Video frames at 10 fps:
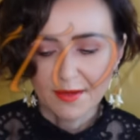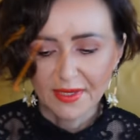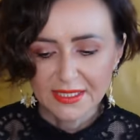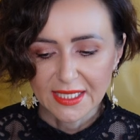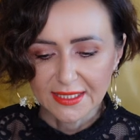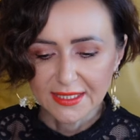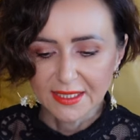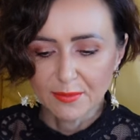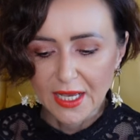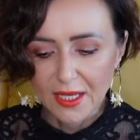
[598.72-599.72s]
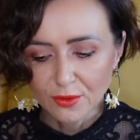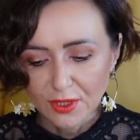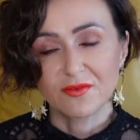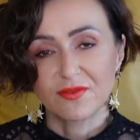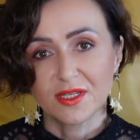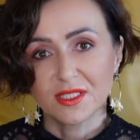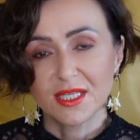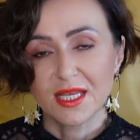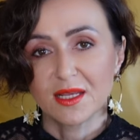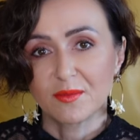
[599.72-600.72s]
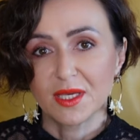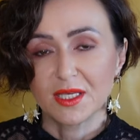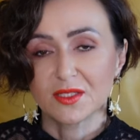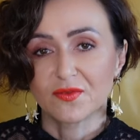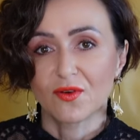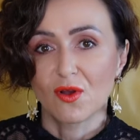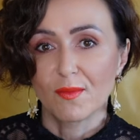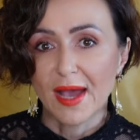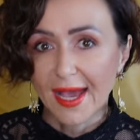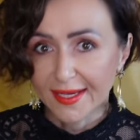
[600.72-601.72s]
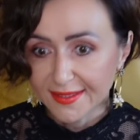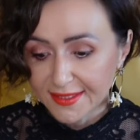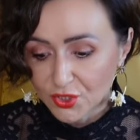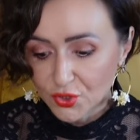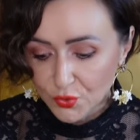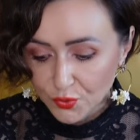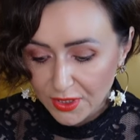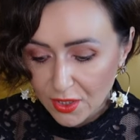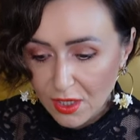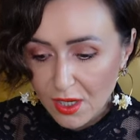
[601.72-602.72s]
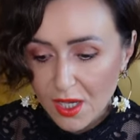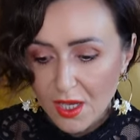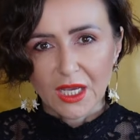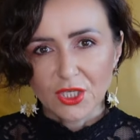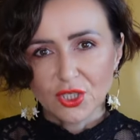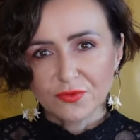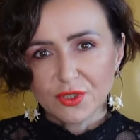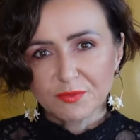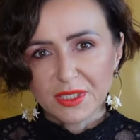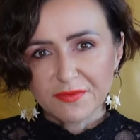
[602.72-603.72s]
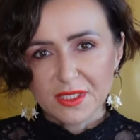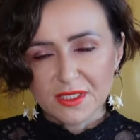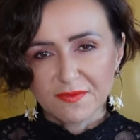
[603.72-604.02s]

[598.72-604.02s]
I'm excited about. First denim is from ACNE Studio. I showed you in previous